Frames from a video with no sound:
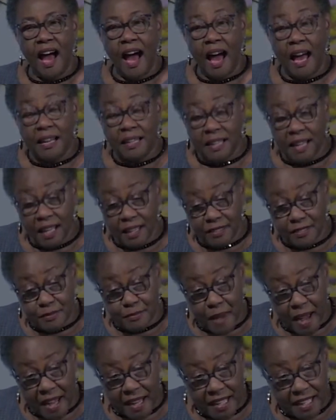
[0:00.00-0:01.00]
I
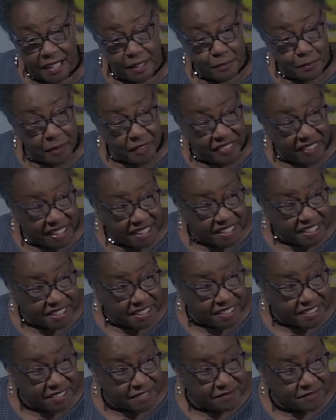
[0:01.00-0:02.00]
love my
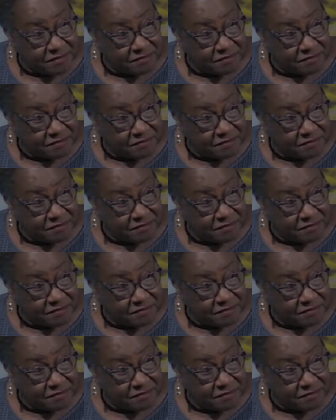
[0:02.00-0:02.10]
imperfection.